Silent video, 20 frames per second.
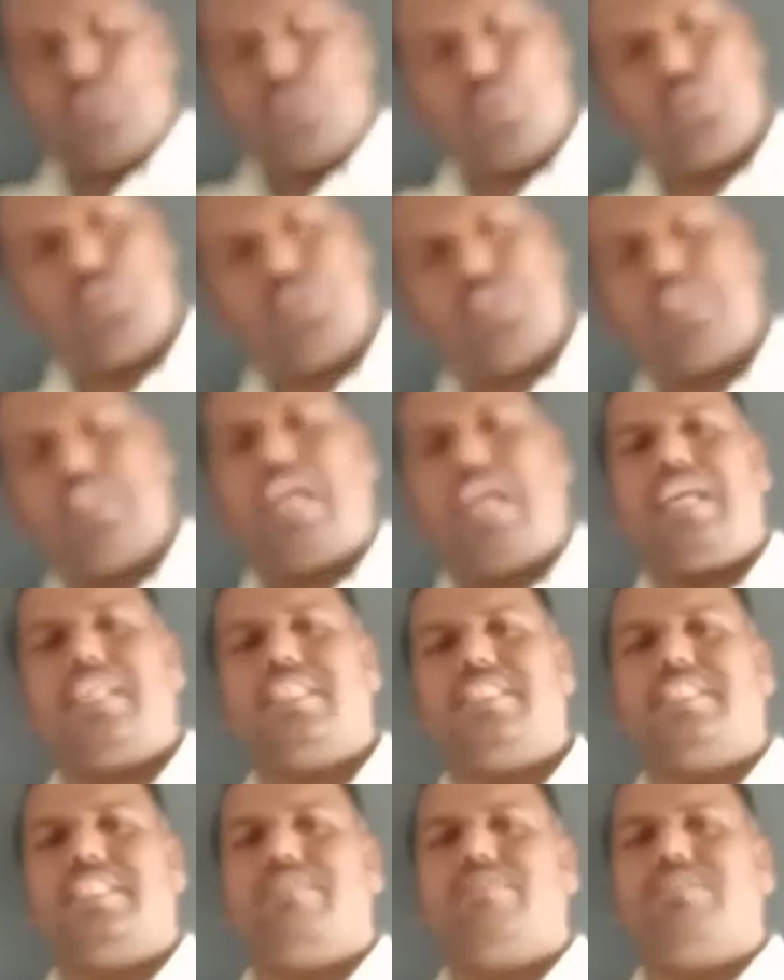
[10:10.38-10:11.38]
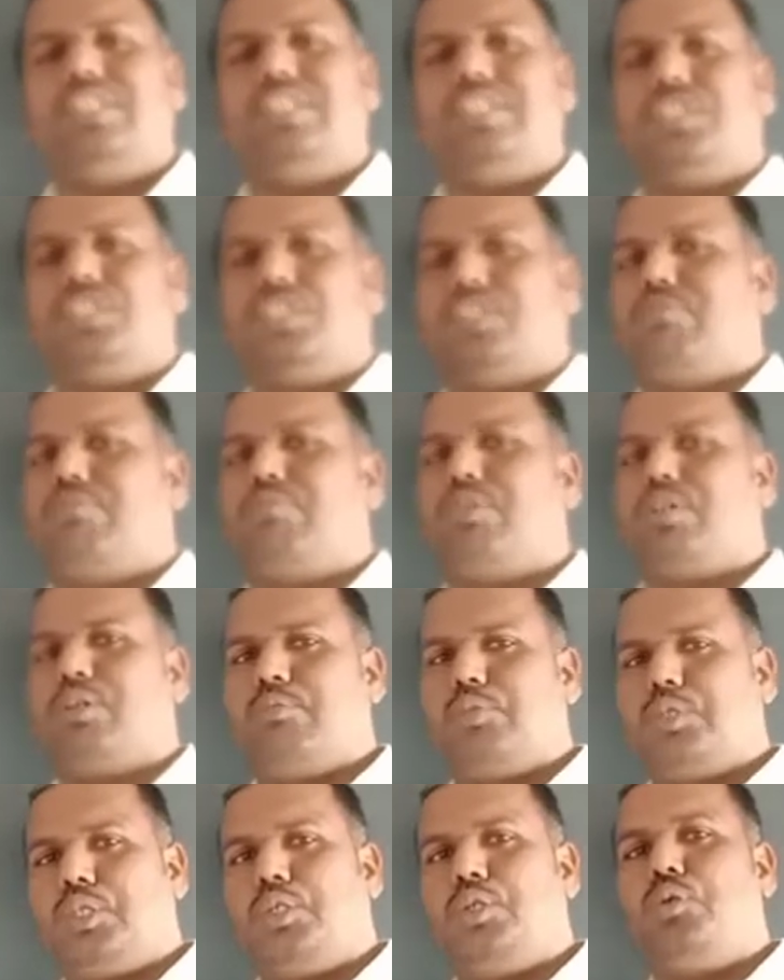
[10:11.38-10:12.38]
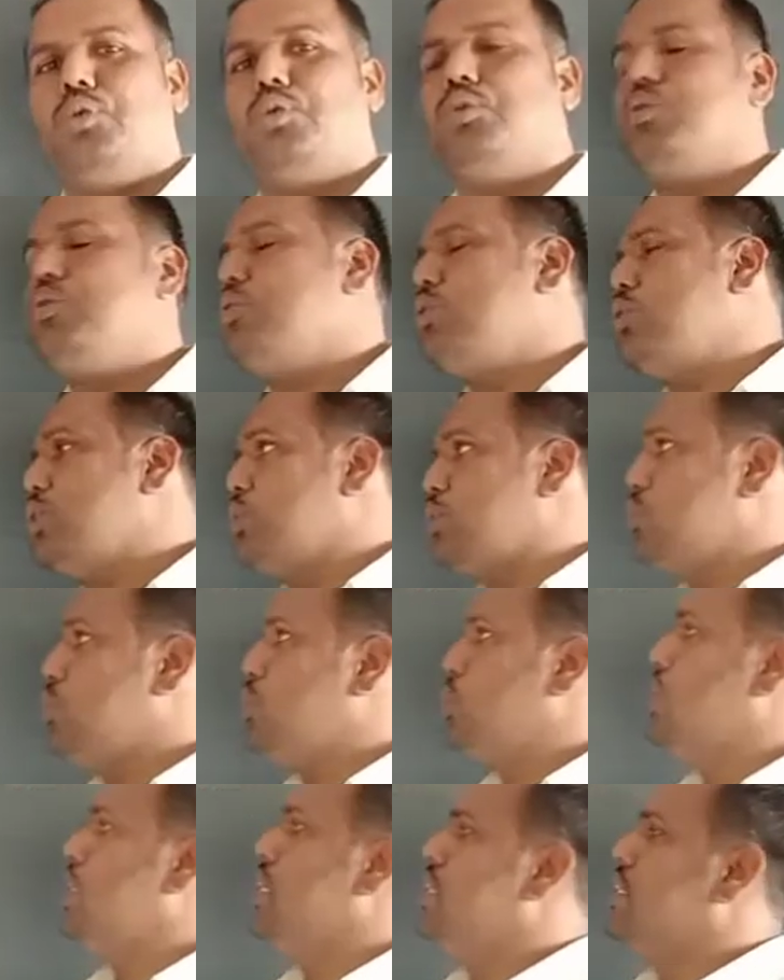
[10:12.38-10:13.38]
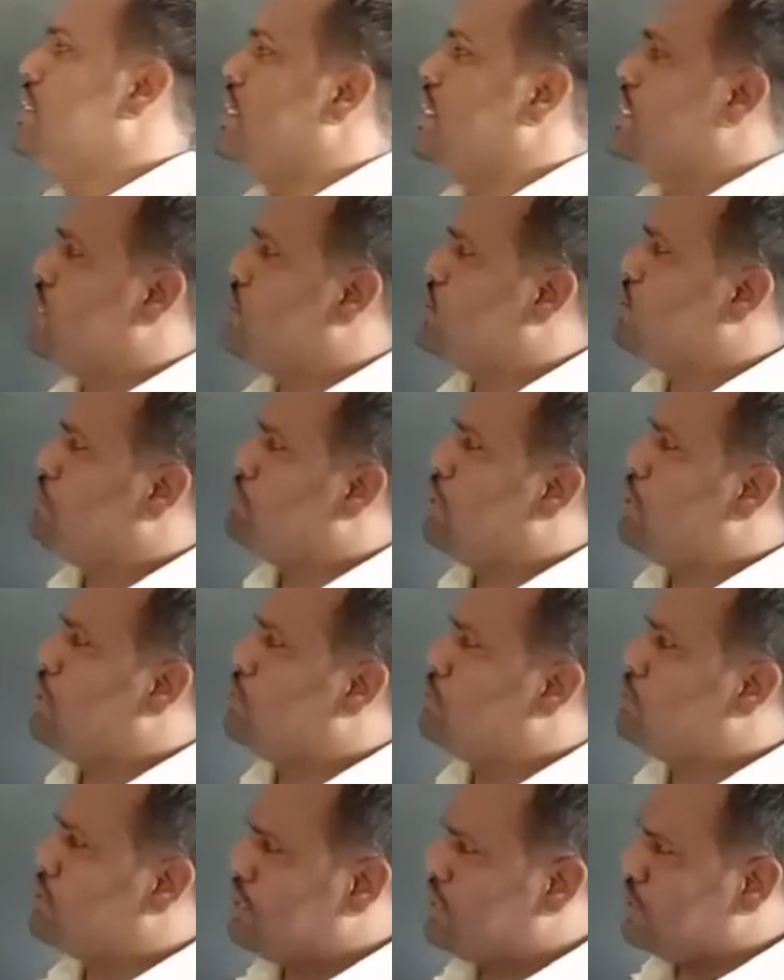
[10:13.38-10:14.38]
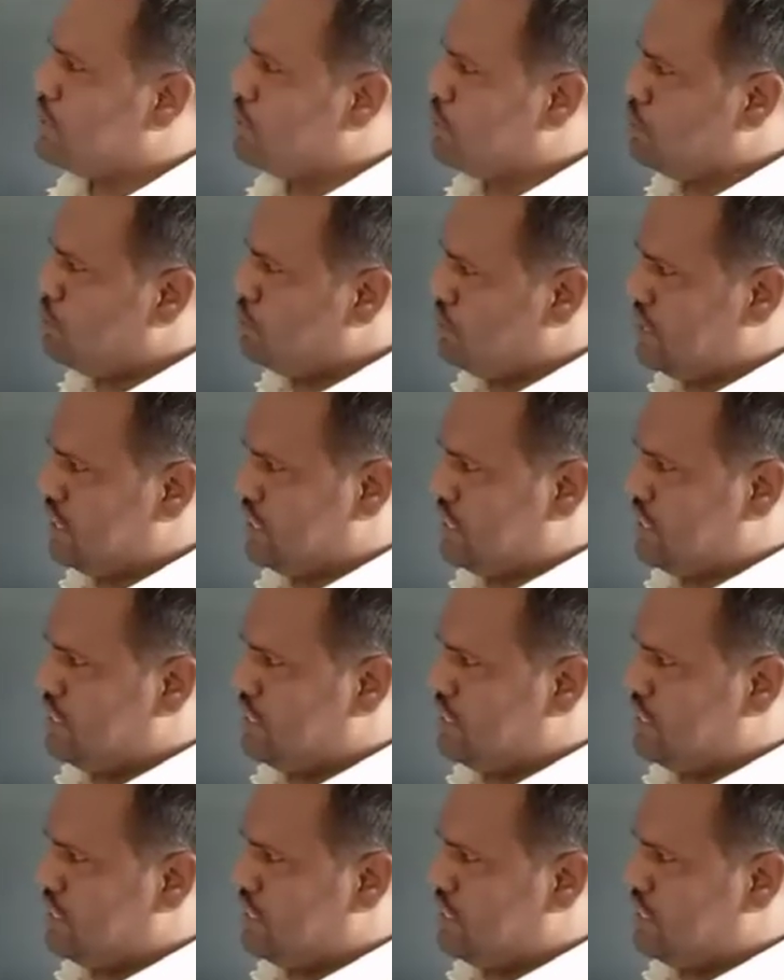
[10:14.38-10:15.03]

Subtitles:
a large deviation from 0 to 10 raised to 5 to 10 raised to 6.